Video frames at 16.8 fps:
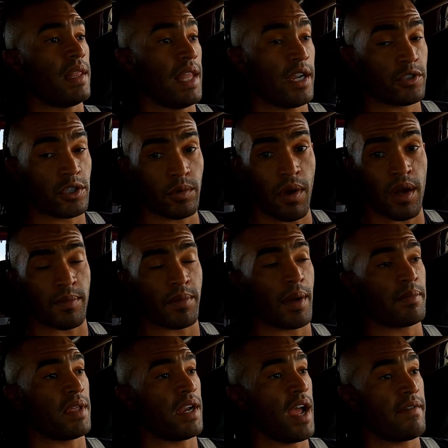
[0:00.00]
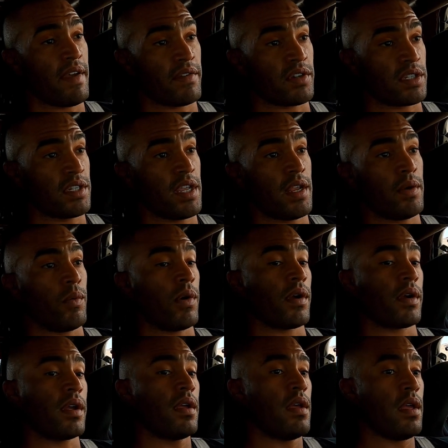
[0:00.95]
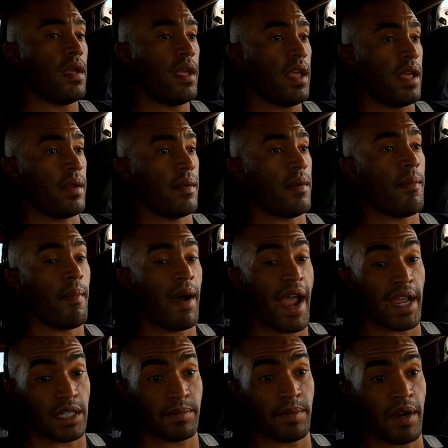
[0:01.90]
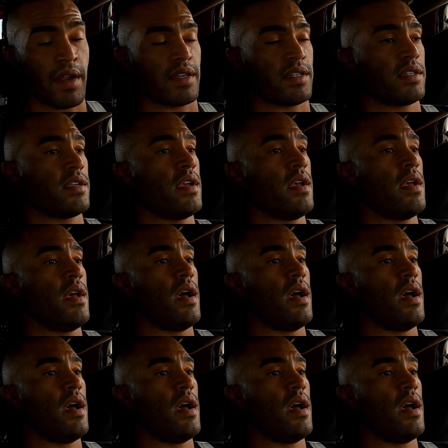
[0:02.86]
electric water pump that I've ever seen work in my experience.